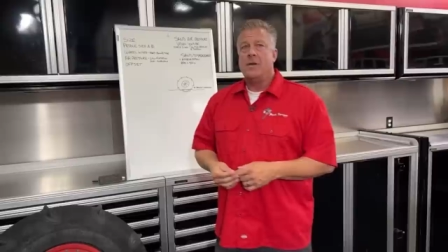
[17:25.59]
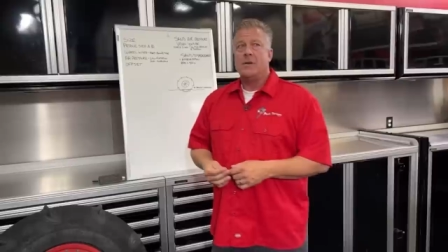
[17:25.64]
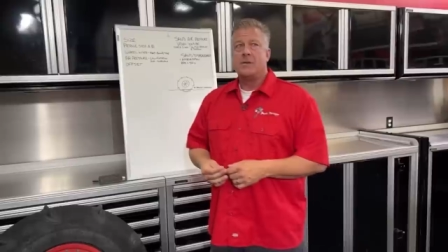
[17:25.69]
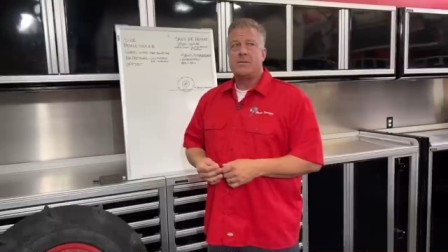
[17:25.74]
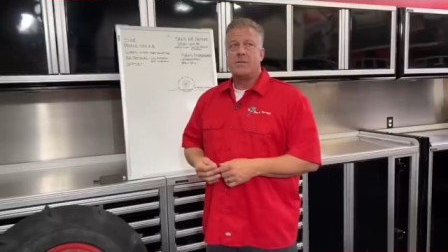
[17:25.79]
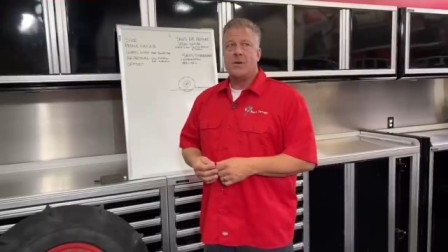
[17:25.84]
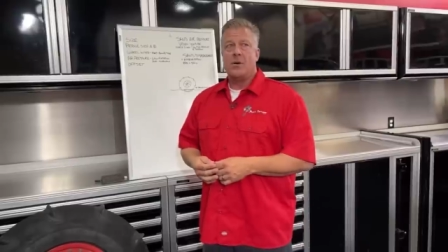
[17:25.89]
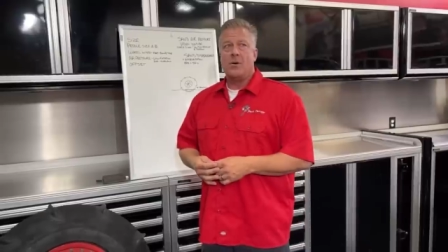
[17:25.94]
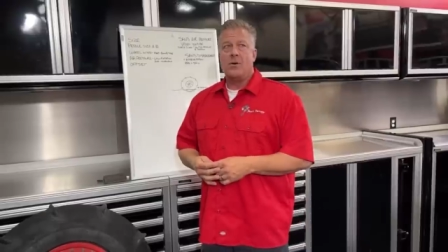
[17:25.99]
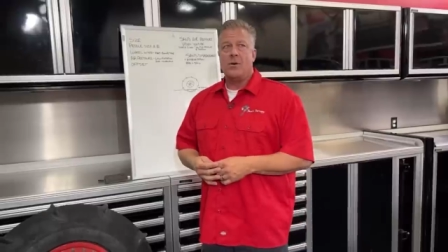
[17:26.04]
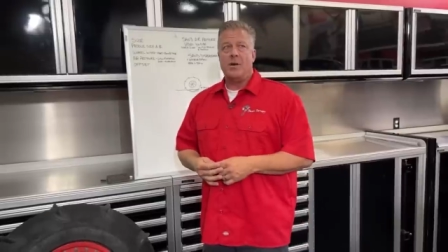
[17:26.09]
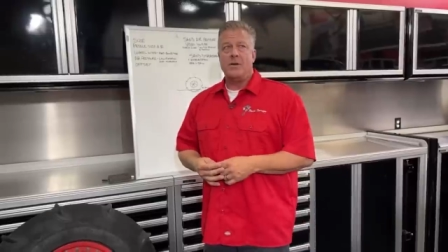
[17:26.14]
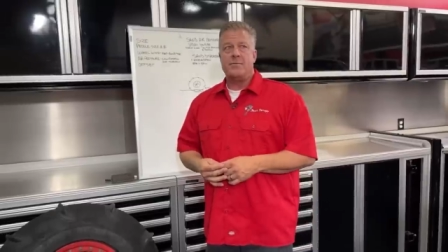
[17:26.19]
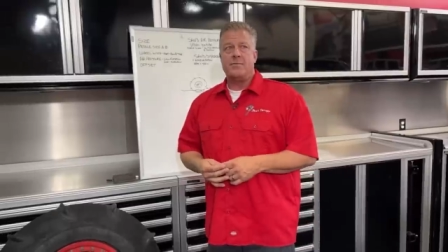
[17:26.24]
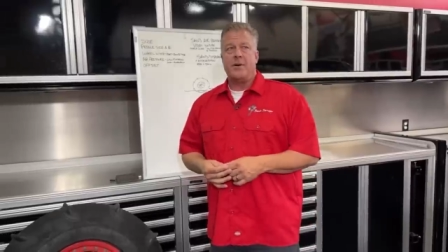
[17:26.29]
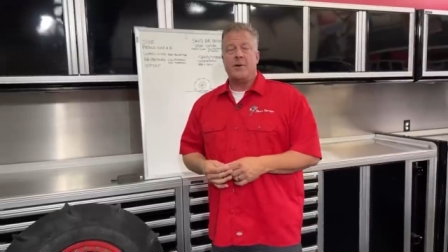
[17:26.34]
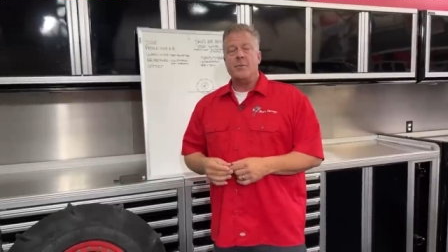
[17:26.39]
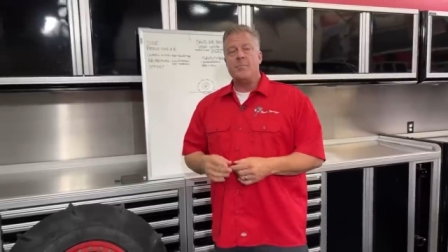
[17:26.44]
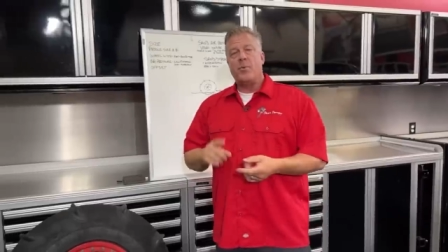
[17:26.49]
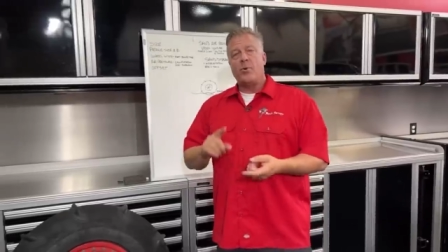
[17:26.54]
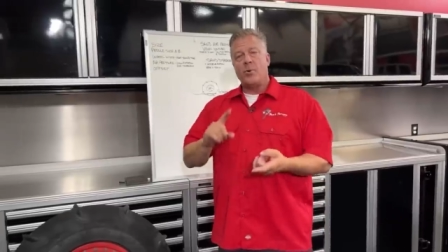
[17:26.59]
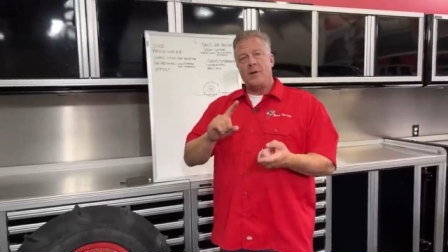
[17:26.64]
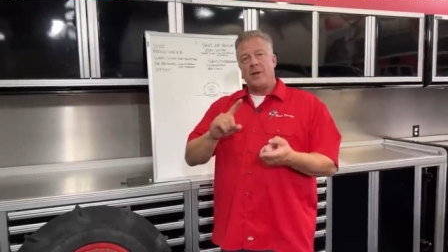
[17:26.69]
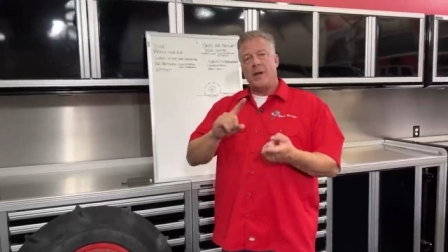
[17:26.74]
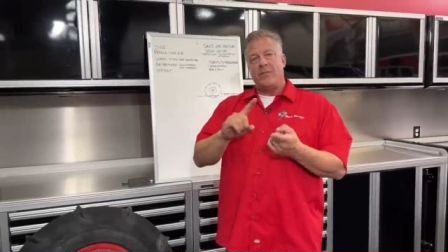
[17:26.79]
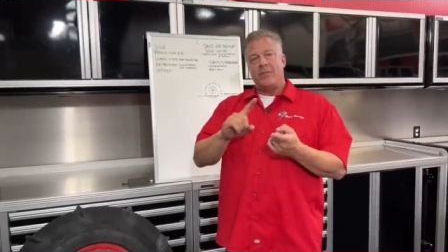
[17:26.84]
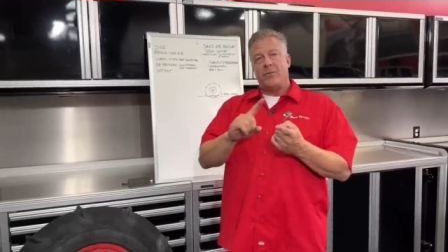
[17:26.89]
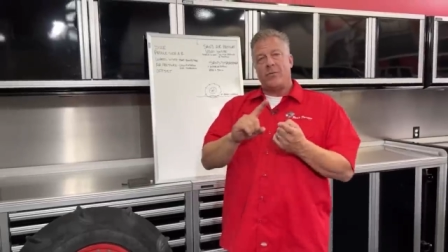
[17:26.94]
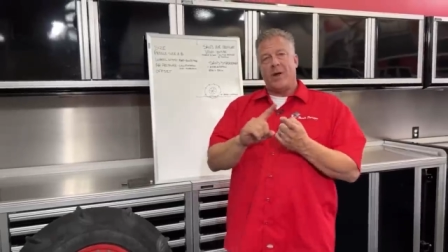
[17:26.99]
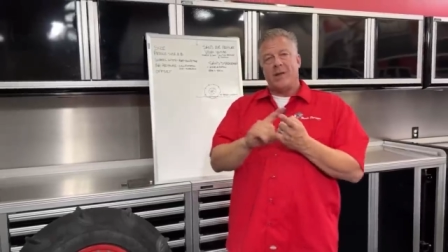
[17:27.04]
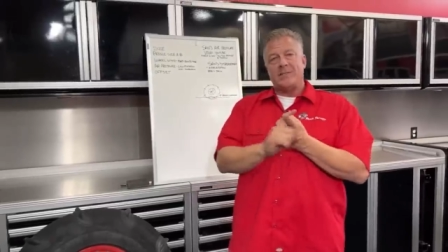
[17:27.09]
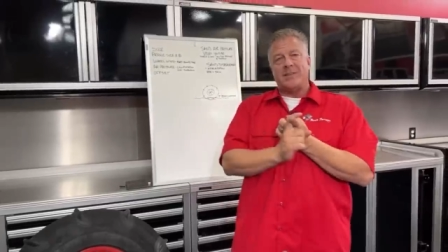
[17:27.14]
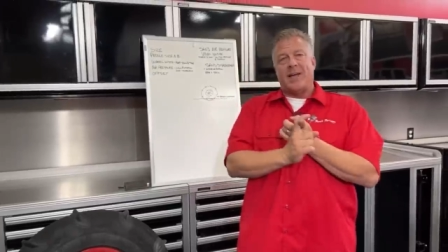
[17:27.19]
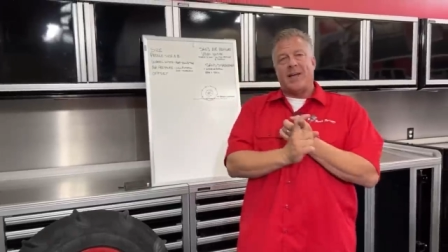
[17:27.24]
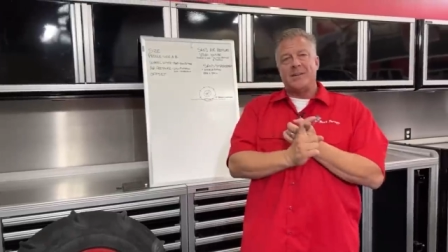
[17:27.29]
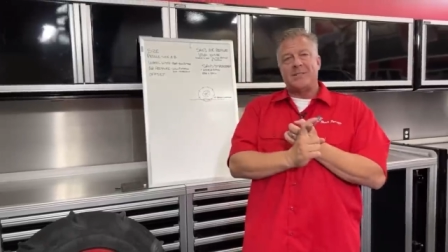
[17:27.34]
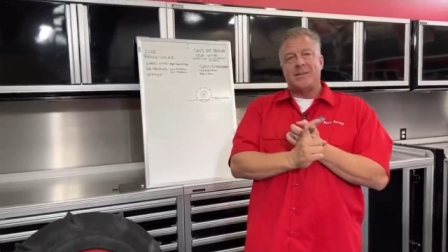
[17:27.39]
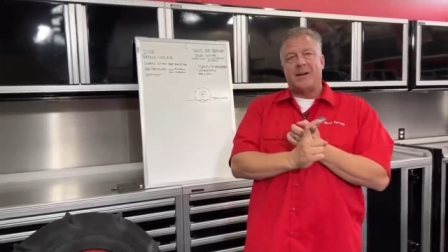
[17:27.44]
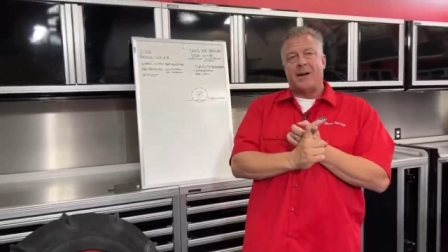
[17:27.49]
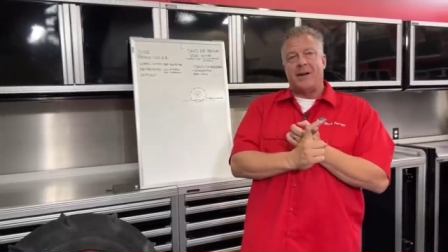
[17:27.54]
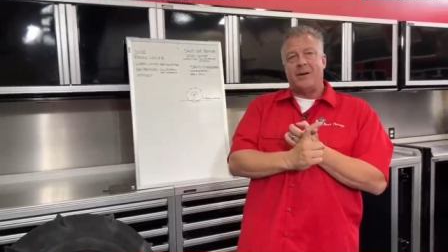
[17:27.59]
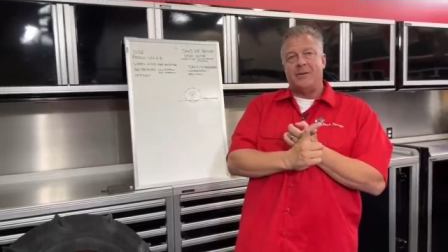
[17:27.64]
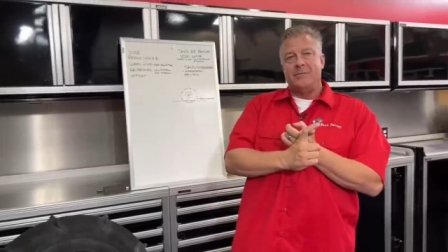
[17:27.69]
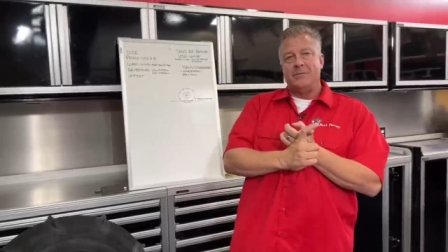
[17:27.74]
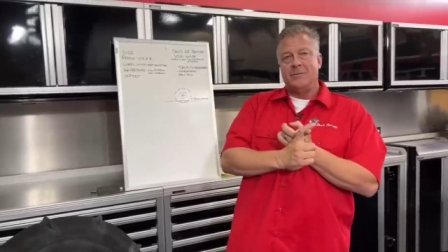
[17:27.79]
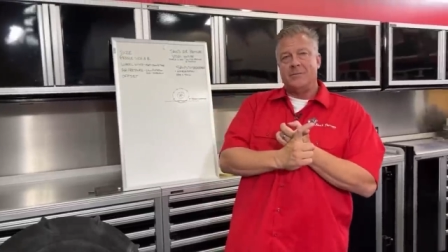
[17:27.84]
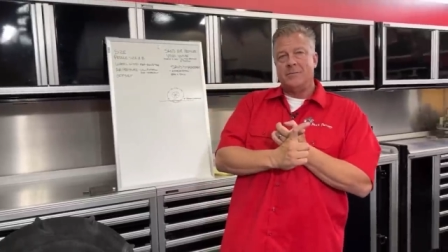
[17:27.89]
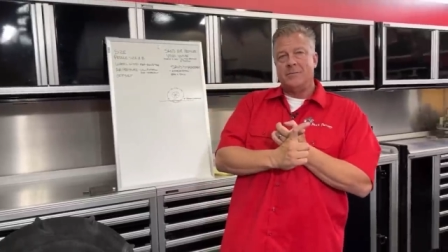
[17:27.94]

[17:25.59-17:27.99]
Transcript: So it's very important you have the right size tire,